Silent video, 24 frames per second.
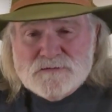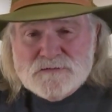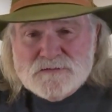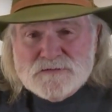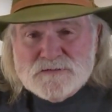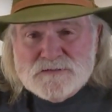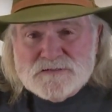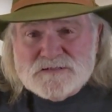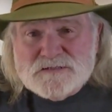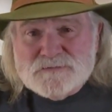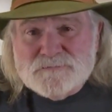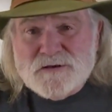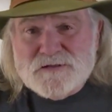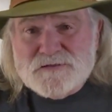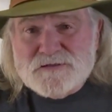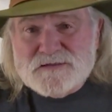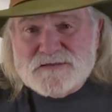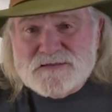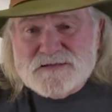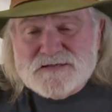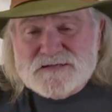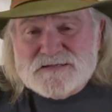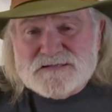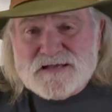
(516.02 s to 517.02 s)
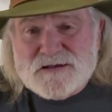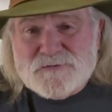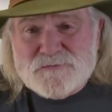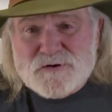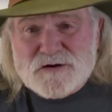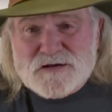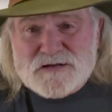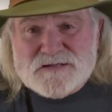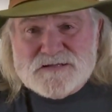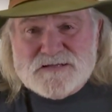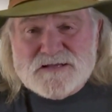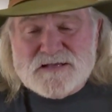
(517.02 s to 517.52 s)
Some other things I
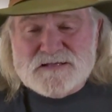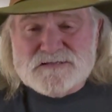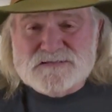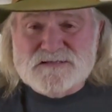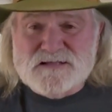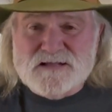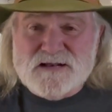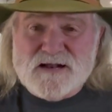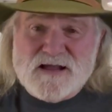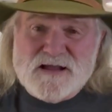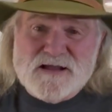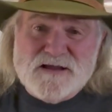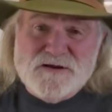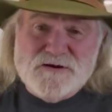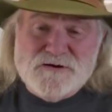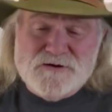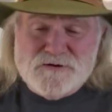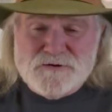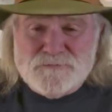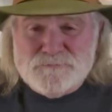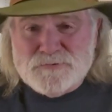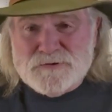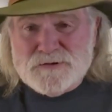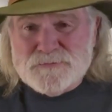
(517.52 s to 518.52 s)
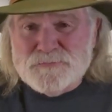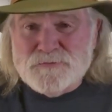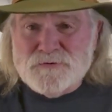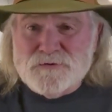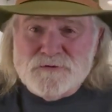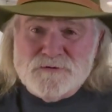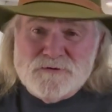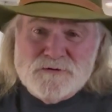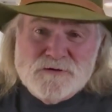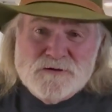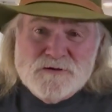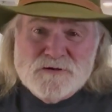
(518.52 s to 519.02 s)
want to test that I hear
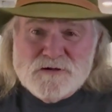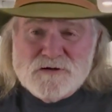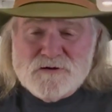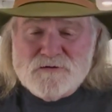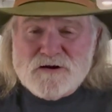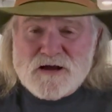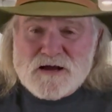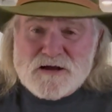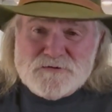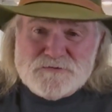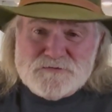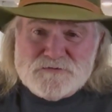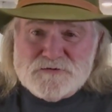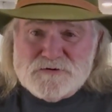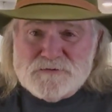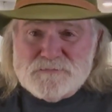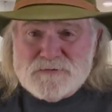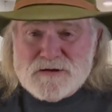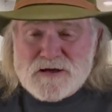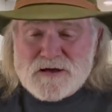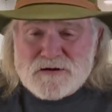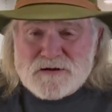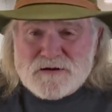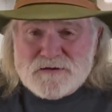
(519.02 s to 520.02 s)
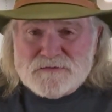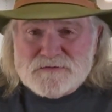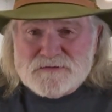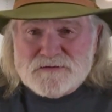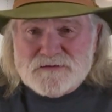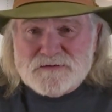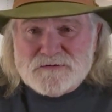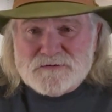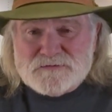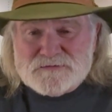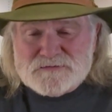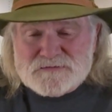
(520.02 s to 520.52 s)
people grousing about out
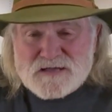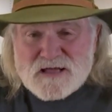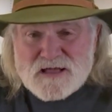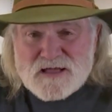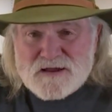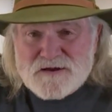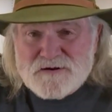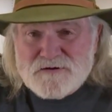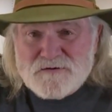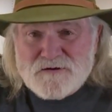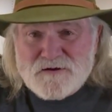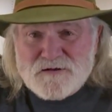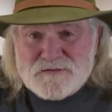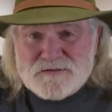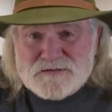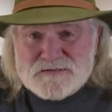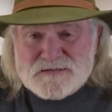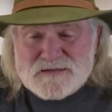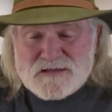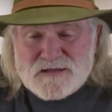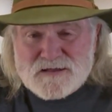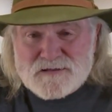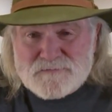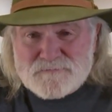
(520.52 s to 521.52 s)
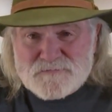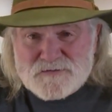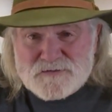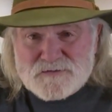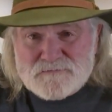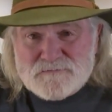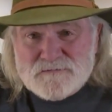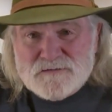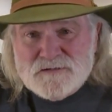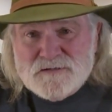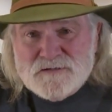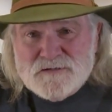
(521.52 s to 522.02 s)
there is I hear all the time that
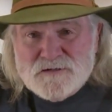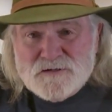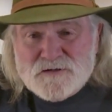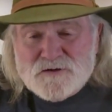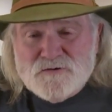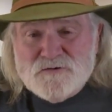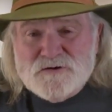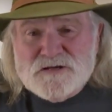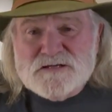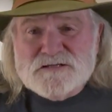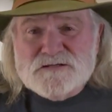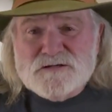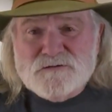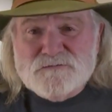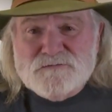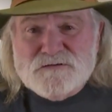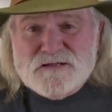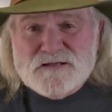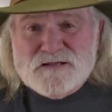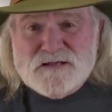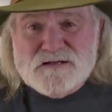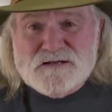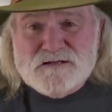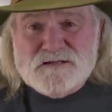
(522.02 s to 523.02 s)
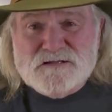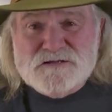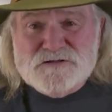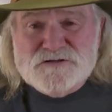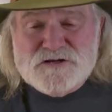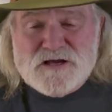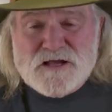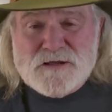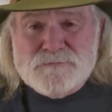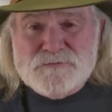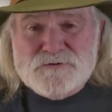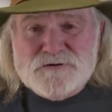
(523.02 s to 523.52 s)
grease over the end of the
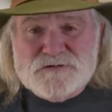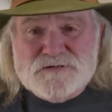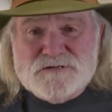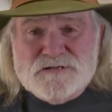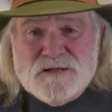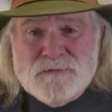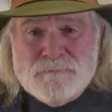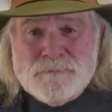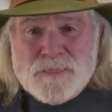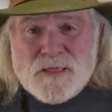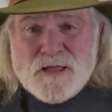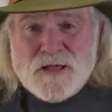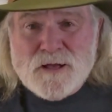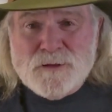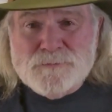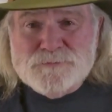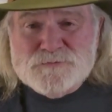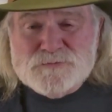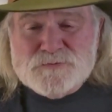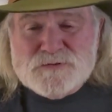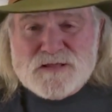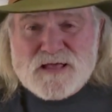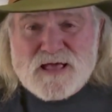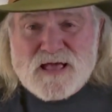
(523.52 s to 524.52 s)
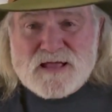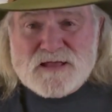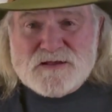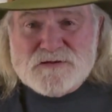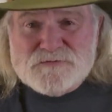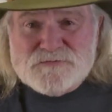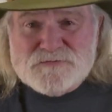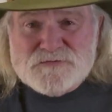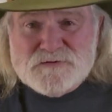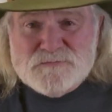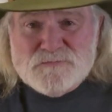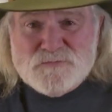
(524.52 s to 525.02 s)
chambers helps with
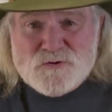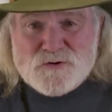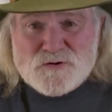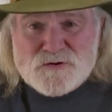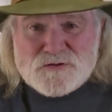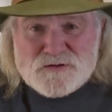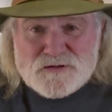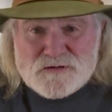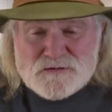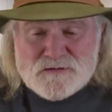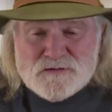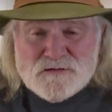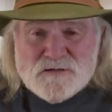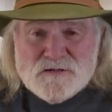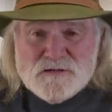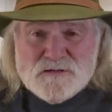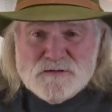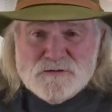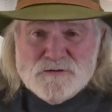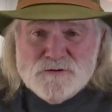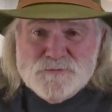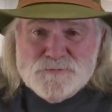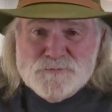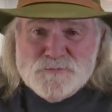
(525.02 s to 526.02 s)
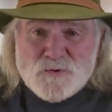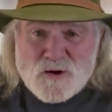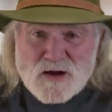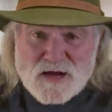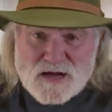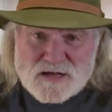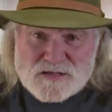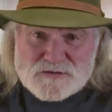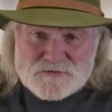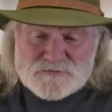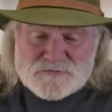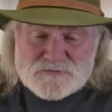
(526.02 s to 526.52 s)
accuracy more than lubed
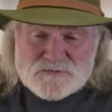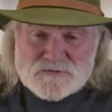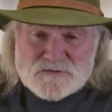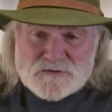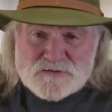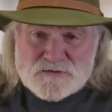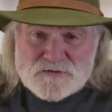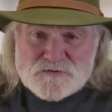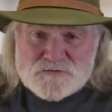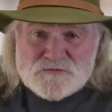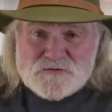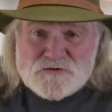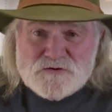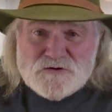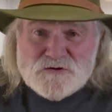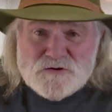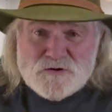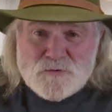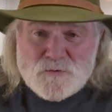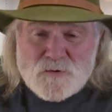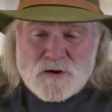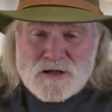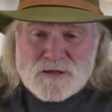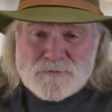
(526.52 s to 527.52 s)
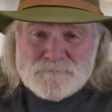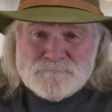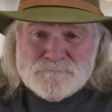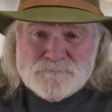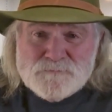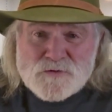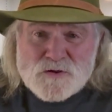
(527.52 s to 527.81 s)
wads. So you know what?